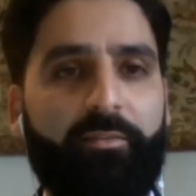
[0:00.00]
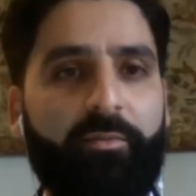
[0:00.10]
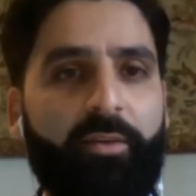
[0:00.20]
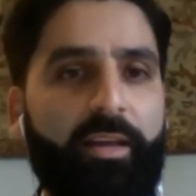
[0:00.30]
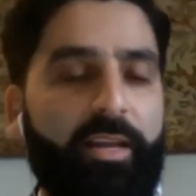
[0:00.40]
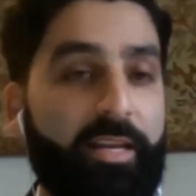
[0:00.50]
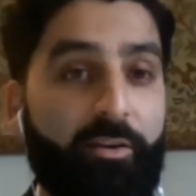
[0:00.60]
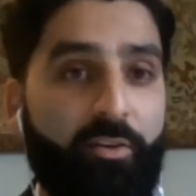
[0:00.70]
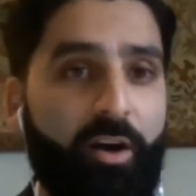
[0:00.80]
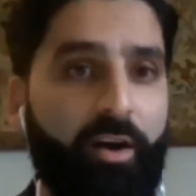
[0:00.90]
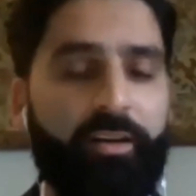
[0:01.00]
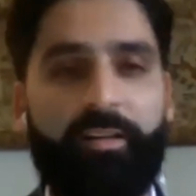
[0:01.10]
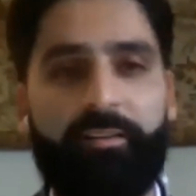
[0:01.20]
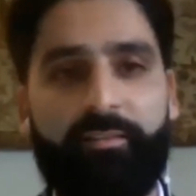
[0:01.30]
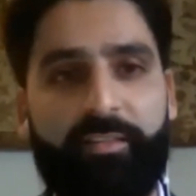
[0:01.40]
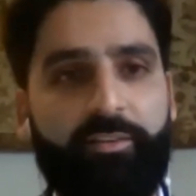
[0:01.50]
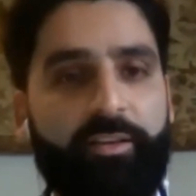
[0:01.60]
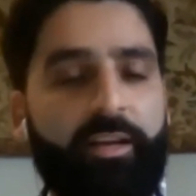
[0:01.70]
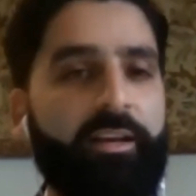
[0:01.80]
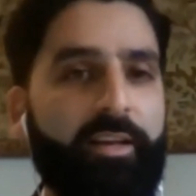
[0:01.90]
in Iraq, in
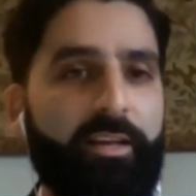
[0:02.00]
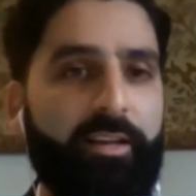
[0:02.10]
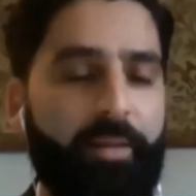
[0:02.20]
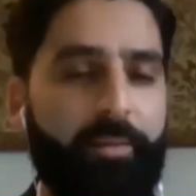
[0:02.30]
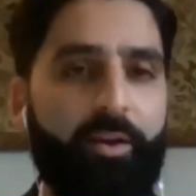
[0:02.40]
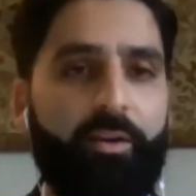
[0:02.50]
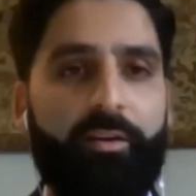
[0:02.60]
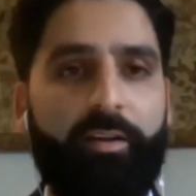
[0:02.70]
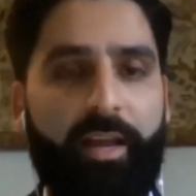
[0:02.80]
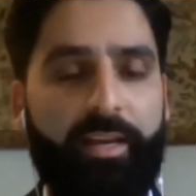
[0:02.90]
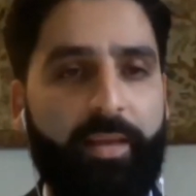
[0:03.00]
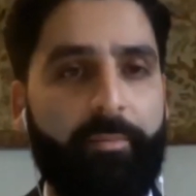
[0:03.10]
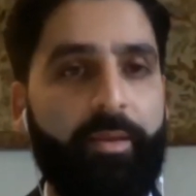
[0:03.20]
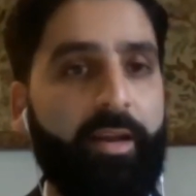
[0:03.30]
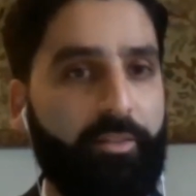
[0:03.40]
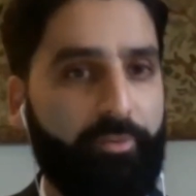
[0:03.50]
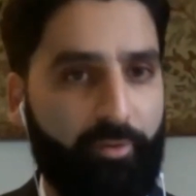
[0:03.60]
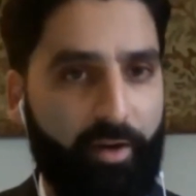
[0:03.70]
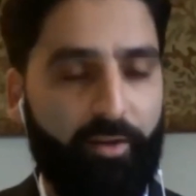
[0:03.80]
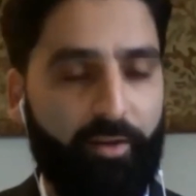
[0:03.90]
Syria, in Lebanon and Yemen, and
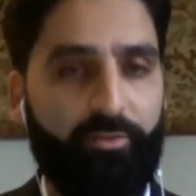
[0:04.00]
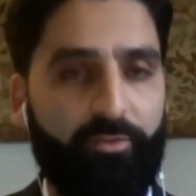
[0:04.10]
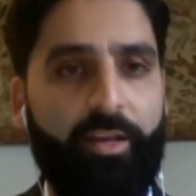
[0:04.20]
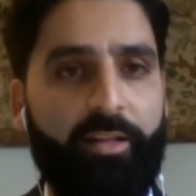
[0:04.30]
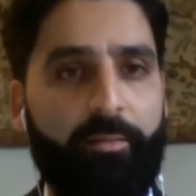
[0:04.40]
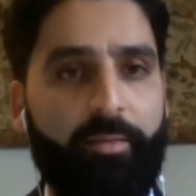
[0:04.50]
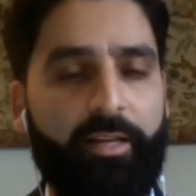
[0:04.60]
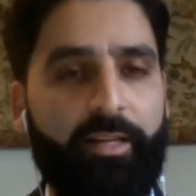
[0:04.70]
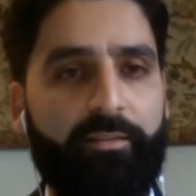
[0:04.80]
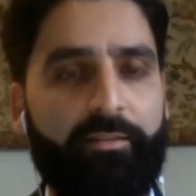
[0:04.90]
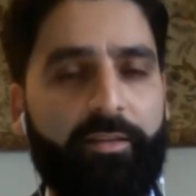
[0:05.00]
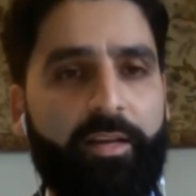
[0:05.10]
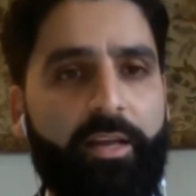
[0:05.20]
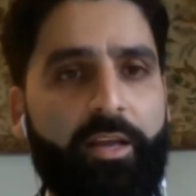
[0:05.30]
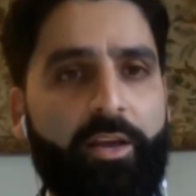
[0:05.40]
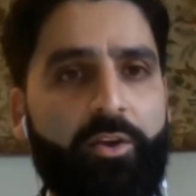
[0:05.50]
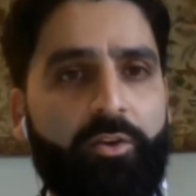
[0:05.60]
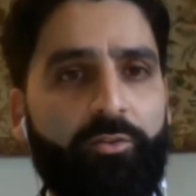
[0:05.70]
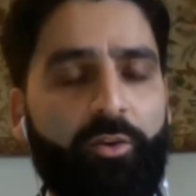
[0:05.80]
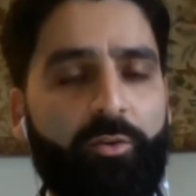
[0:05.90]
throughout the Middle East.
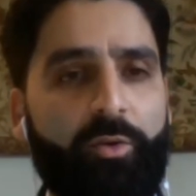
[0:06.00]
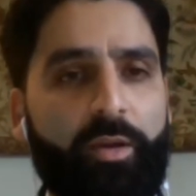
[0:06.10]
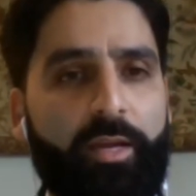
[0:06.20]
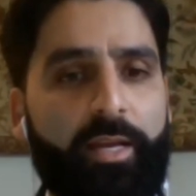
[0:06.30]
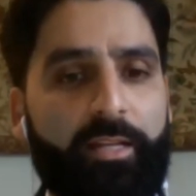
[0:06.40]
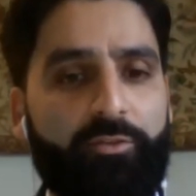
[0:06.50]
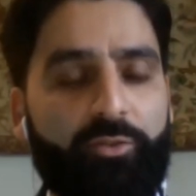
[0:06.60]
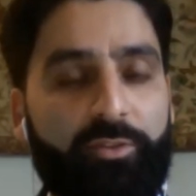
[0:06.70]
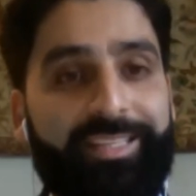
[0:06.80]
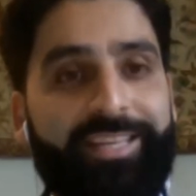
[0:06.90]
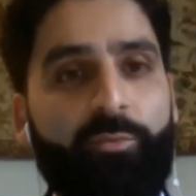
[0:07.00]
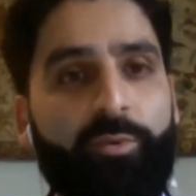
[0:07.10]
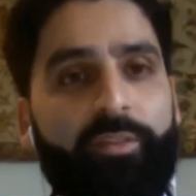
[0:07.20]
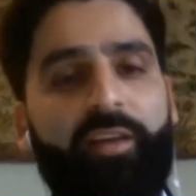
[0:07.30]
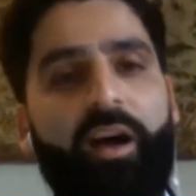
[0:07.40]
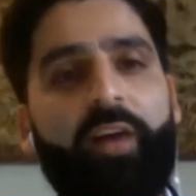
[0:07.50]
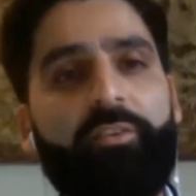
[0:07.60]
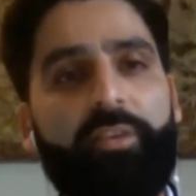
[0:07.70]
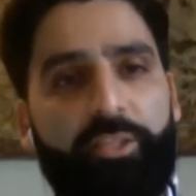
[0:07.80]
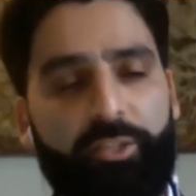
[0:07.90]
So to deal with these other
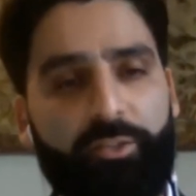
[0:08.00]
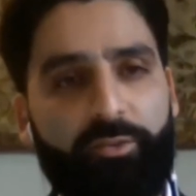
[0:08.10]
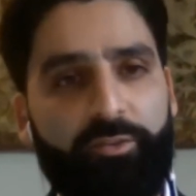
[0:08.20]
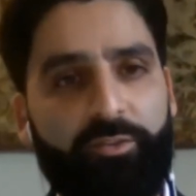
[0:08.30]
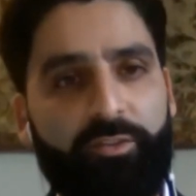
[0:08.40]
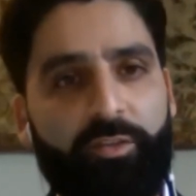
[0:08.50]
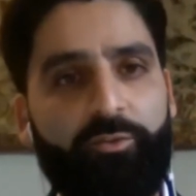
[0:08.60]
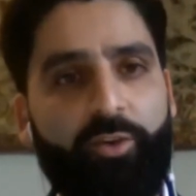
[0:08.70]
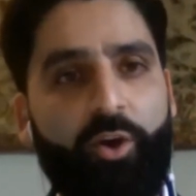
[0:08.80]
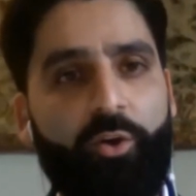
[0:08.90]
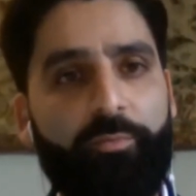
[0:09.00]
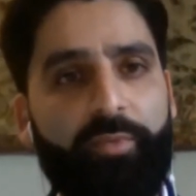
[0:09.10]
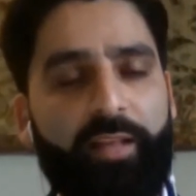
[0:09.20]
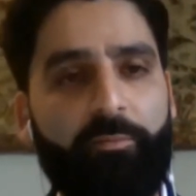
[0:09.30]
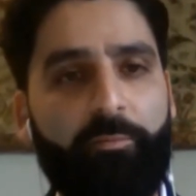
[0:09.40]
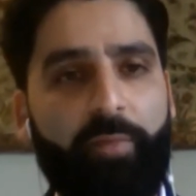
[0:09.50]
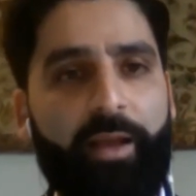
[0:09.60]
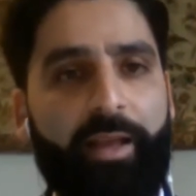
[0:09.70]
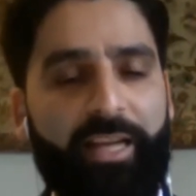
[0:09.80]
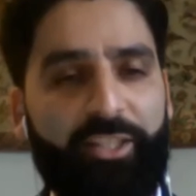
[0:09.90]
issues, there was a hope that
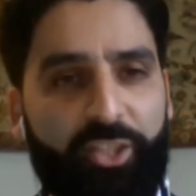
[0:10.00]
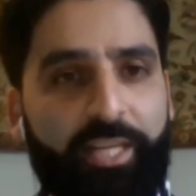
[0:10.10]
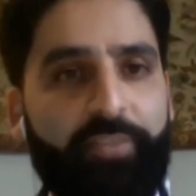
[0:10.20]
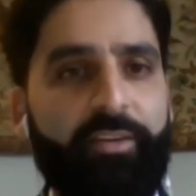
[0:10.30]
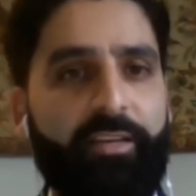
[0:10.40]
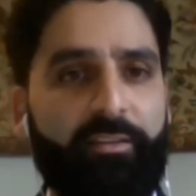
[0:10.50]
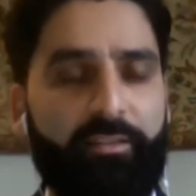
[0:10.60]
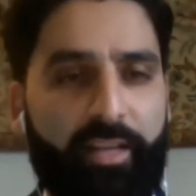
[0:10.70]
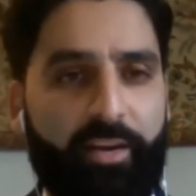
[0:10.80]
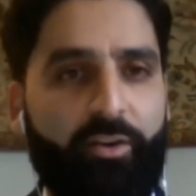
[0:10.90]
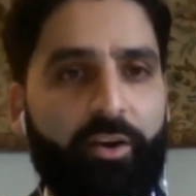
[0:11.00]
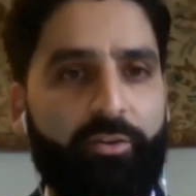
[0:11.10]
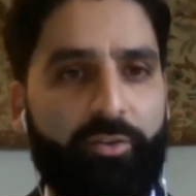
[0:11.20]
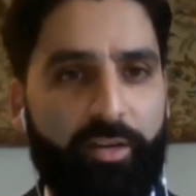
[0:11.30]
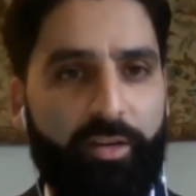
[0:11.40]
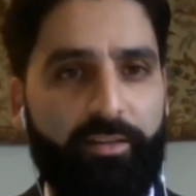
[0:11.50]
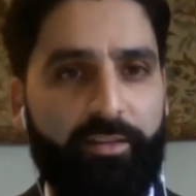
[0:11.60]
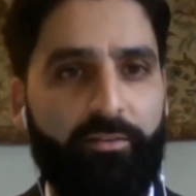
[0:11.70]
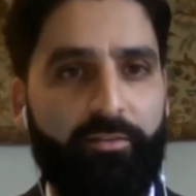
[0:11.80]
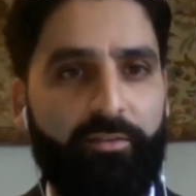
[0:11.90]
by achieving the Iran nuclear
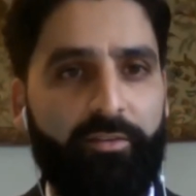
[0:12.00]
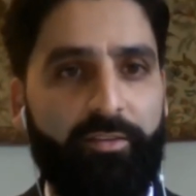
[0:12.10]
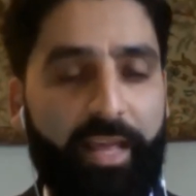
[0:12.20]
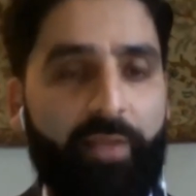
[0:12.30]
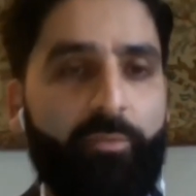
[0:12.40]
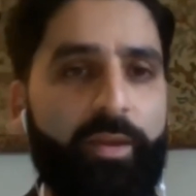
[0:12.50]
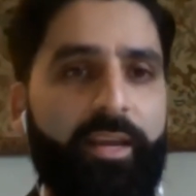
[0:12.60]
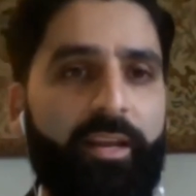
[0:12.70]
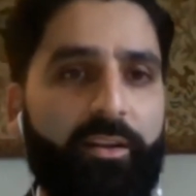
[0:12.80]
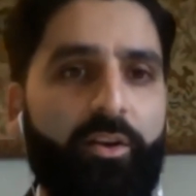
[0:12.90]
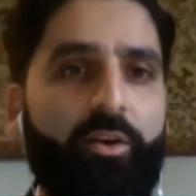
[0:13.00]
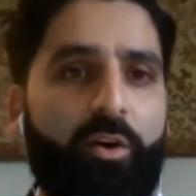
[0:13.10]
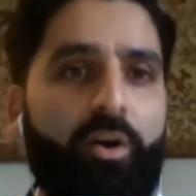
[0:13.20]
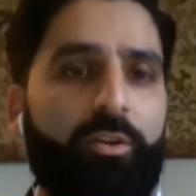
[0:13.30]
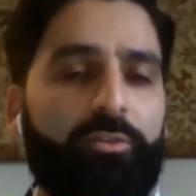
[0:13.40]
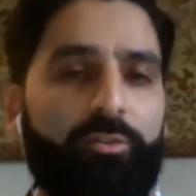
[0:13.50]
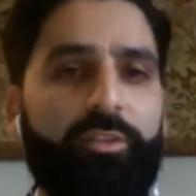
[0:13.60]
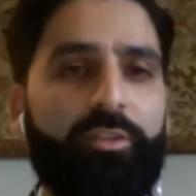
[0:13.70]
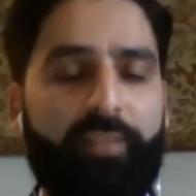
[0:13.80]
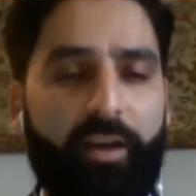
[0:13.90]
deal, then we can go on to
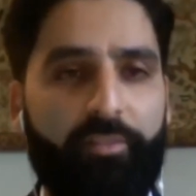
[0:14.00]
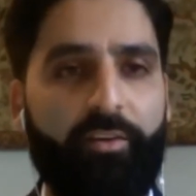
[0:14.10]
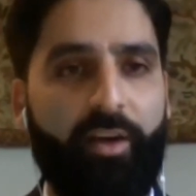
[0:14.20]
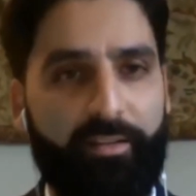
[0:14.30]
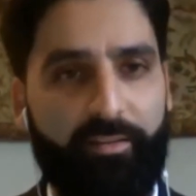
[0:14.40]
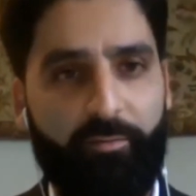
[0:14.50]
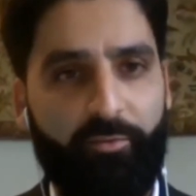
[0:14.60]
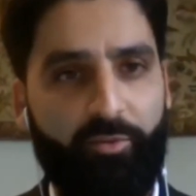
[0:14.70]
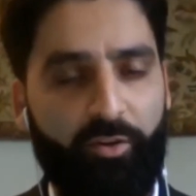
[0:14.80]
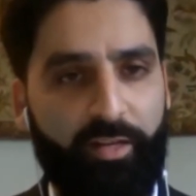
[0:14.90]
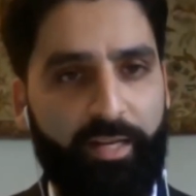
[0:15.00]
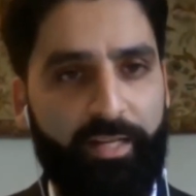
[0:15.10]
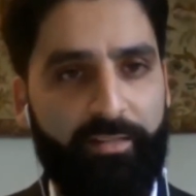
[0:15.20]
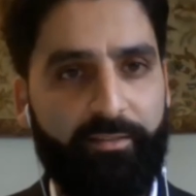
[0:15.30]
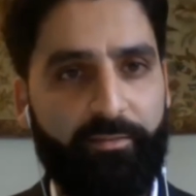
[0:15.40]
these other items on the list.